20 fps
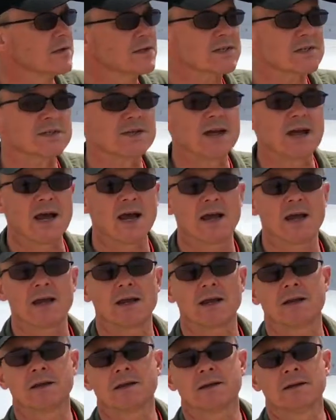this
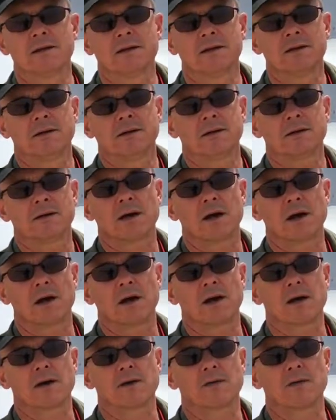day,
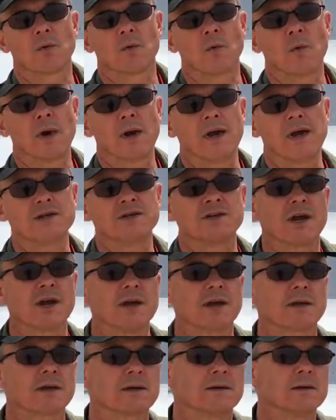the way
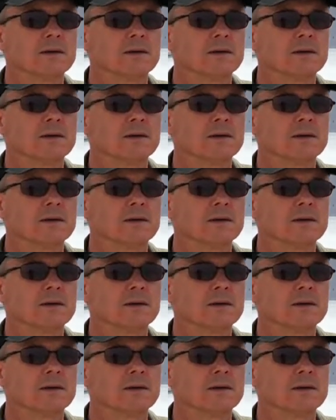Jake